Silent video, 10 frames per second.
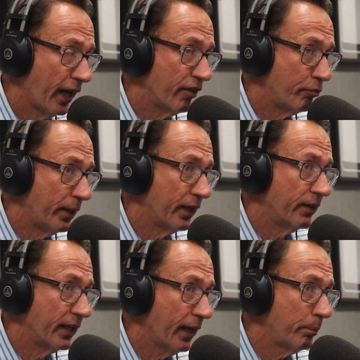have been
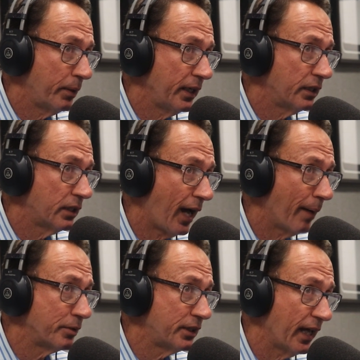in the AP
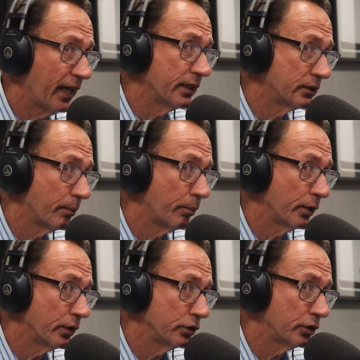top 10 at some
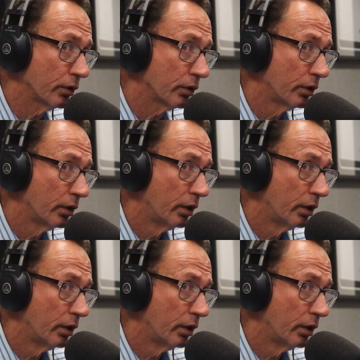point this year.